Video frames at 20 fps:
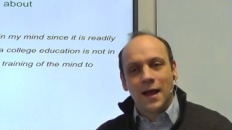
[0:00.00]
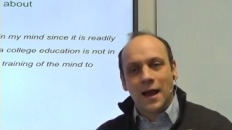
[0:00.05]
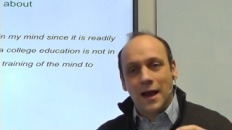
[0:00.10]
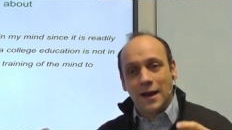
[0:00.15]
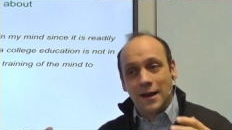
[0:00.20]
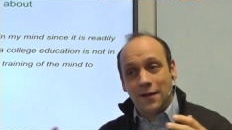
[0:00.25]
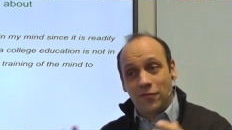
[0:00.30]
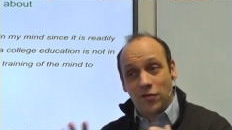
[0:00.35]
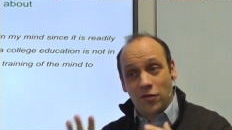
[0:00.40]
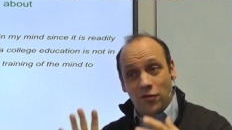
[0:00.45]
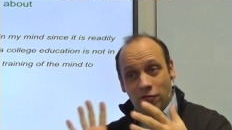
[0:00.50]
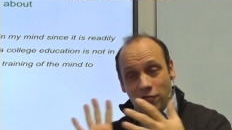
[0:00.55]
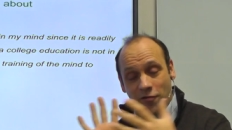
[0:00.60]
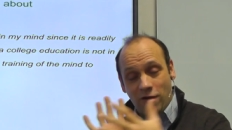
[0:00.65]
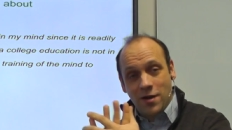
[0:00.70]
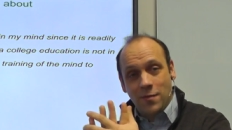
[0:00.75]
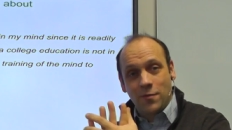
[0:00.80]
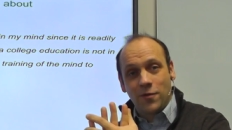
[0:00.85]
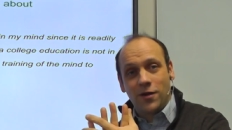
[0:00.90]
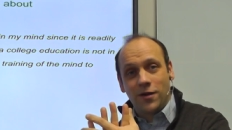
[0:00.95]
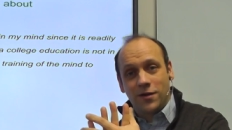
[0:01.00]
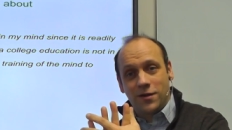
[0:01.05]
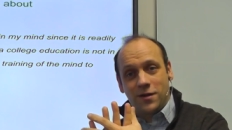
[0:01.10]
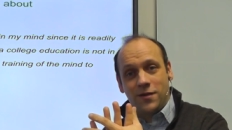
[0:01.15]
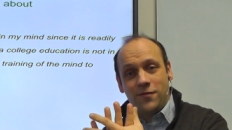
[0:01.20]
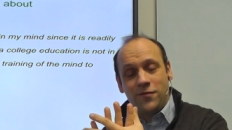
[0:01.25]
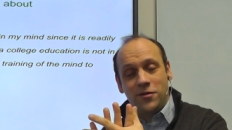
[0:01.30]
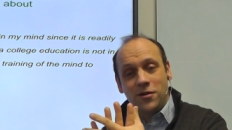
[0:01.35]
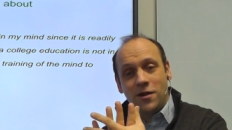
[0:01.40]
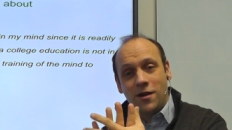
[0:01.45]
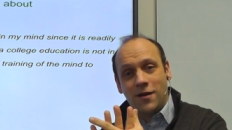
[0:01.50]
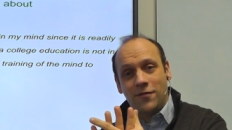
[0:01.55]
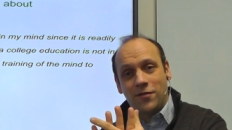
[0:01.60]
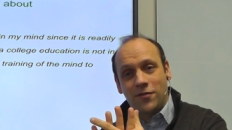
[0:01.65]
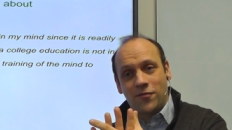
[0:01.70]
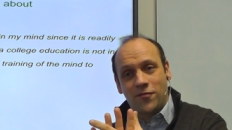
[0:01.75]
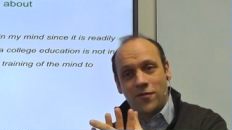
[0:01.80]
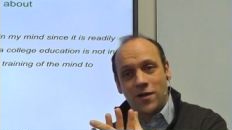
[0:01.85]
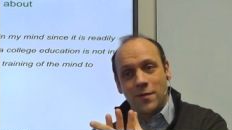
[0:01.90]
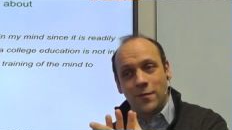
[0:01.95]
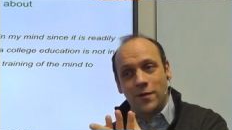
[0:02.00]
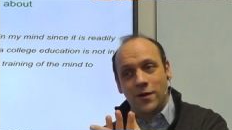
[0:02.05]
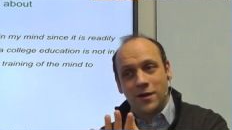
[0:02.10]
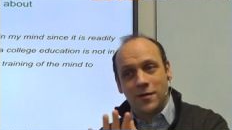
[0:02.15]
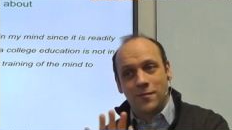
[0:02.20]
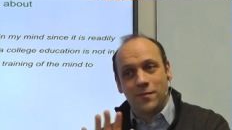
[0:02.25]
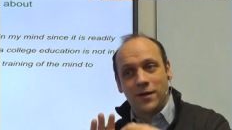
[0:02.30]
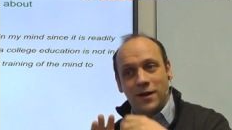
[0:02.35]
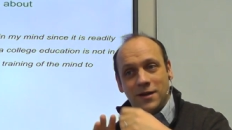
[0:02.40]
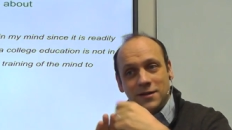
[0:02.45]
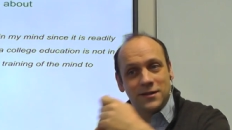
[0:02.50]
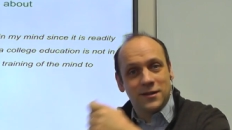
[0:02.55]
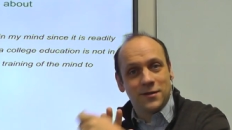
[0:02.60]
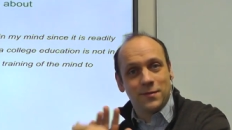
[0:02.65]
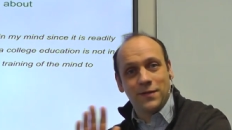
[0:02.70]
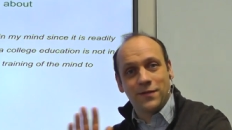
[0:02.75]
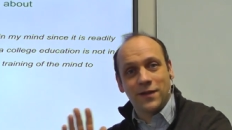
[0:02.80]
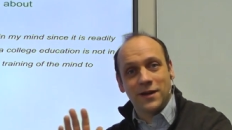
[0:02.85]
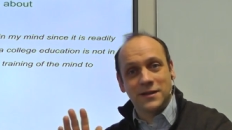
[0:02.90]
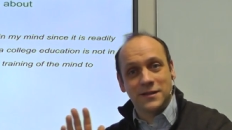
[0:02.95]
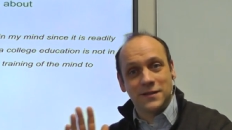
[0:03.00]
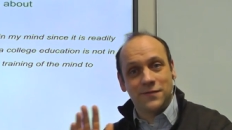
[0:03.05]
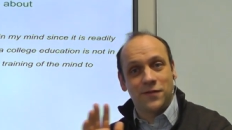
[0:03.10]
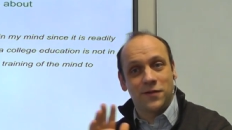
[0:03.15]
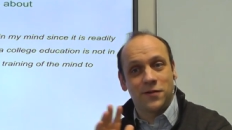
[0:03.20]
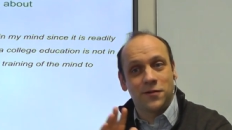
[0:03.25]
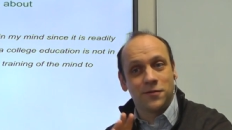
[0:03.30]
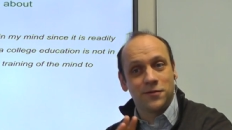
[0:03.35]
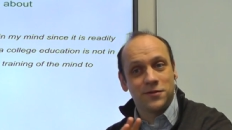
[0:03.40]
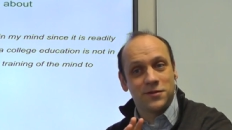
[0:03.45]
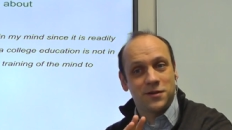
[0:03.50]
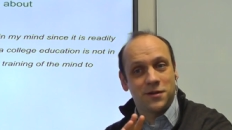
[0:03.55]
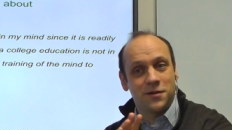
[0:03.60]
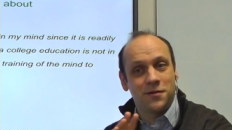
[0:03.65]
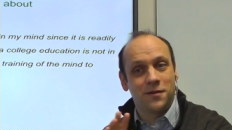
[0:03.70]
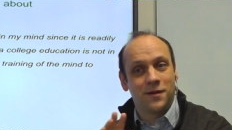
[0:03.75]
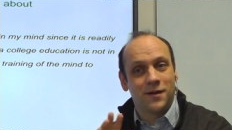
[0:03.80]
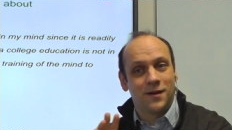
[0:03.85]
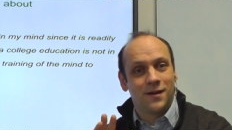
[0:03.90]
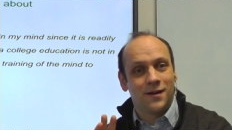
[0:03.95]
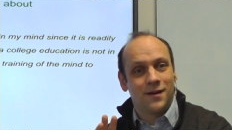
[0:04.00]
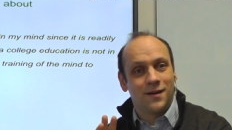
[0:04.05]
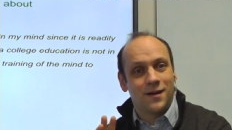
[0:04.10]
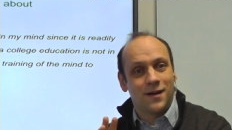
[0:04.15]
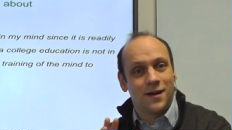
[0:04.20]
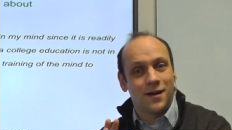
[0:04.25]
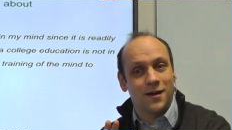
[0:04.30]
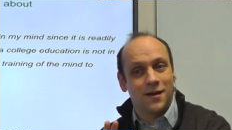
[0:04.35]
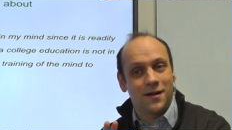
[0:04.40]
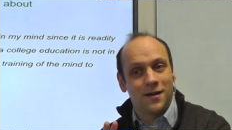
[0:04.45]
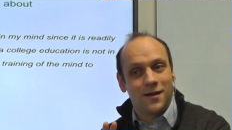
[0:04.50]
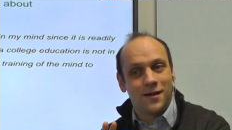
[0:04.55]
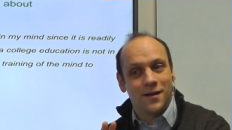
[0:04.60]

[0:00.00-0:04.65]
And if the framework, if you don't have the framework in place, it'll be very difficult to uh,